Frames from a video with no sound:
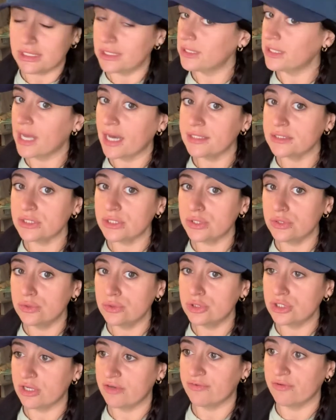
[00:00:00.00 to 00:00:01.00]
That's huge
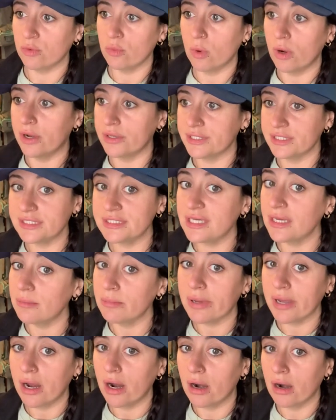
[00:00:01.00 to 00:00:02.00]
if you're wearing the same
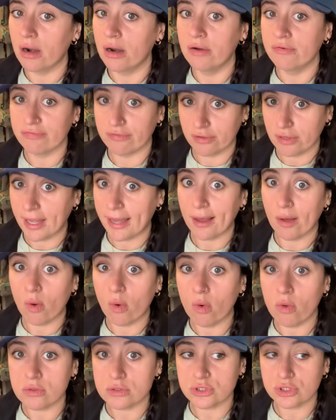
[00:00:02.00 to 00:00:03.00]
pair for like a
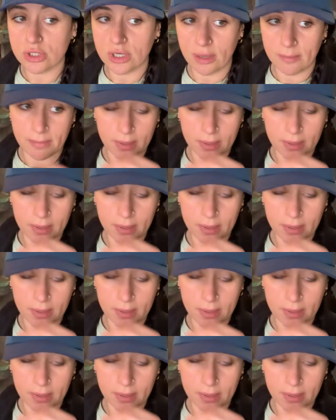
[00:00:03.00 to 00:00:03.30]
whole trip